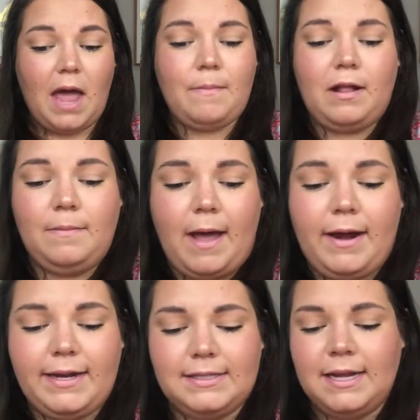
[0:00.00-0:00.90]
I'm all about
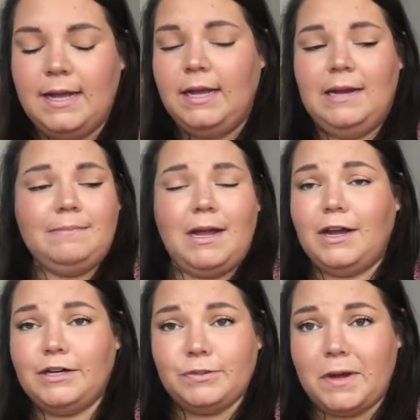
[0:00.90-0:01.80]
it. I'm
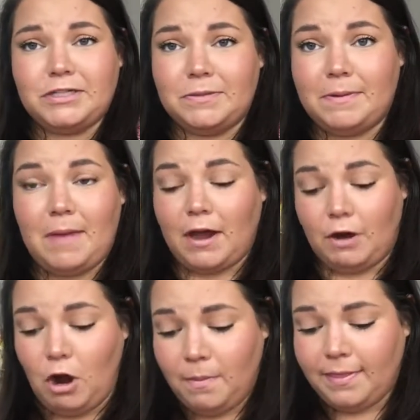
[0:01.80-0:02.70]
not going to swatch them. I'm not
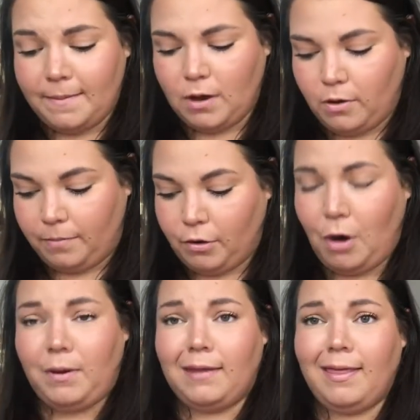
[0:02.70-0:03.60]
going to open them. Oh, I'm
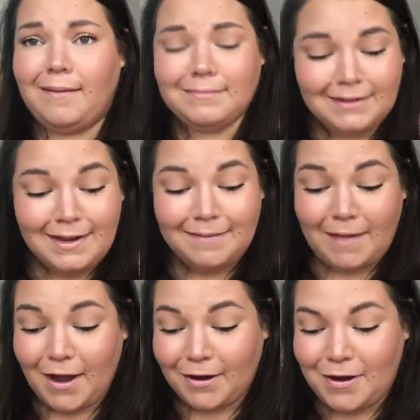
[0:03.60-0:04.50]
throwing them. I'm
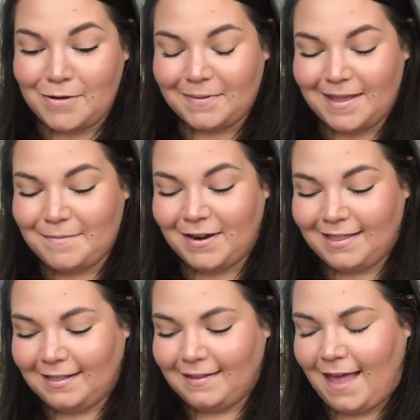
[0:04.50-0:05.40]
not going to open them or
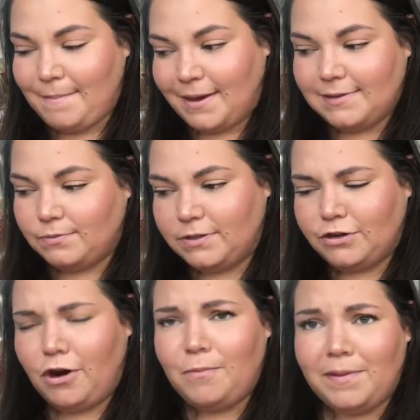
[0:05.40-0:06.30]
anything like that because once
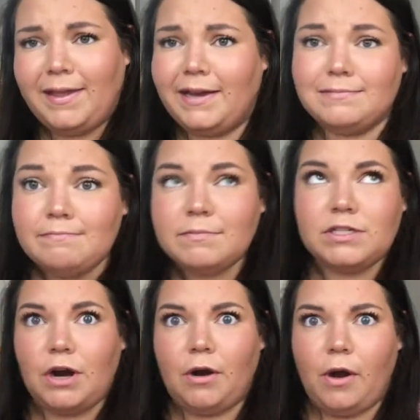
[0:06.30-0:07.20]
they're open, they
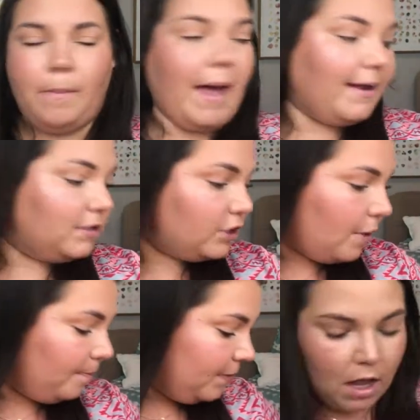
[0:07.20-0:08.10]
start going bad. So,
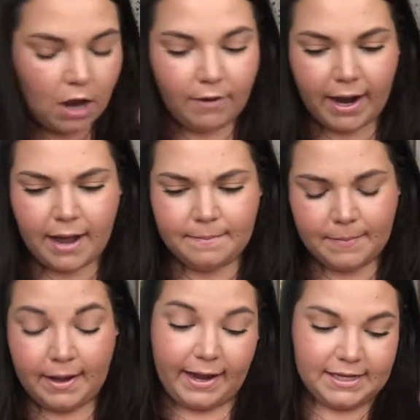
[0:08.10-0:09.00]
all right.
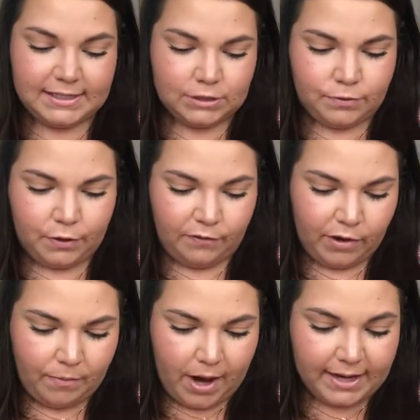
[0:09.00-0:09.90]
Um, I guess since we're doing
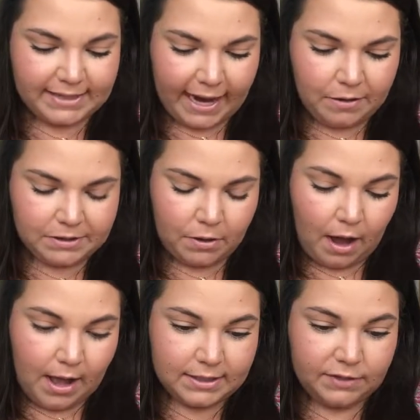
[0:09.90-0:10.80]
free products, I also
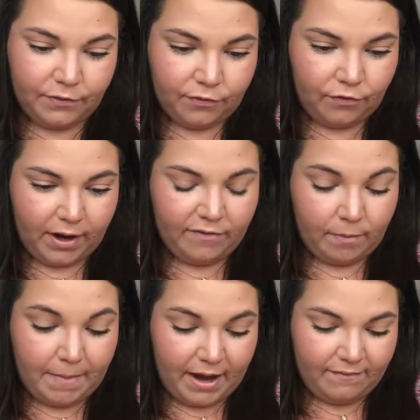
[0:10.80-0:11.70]
got for free
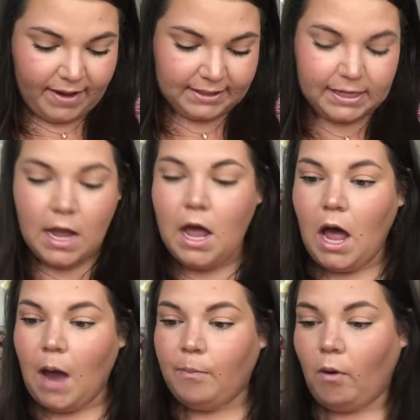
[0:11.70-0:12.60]
from Benefit
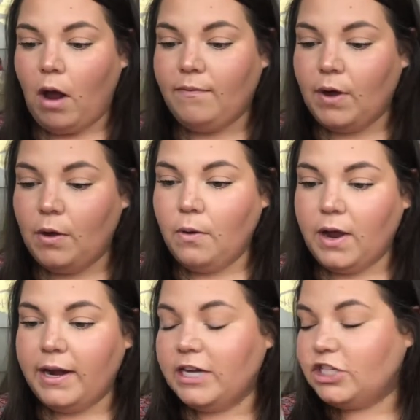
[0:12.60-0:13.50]
a Bravo
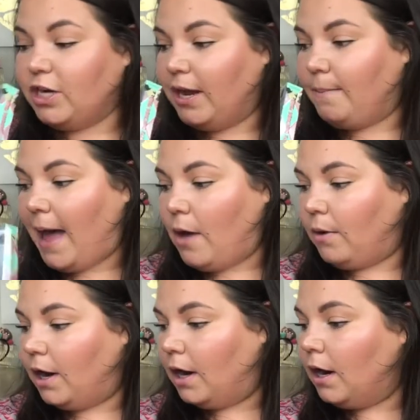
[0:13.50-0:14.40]
Conditioning
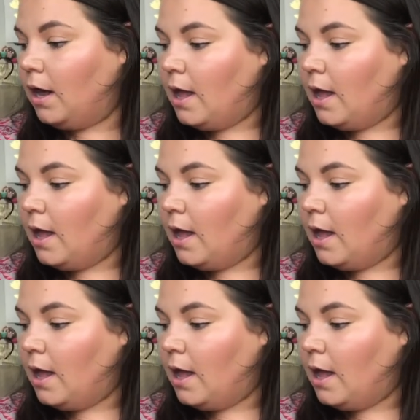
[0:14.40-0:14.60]
Power.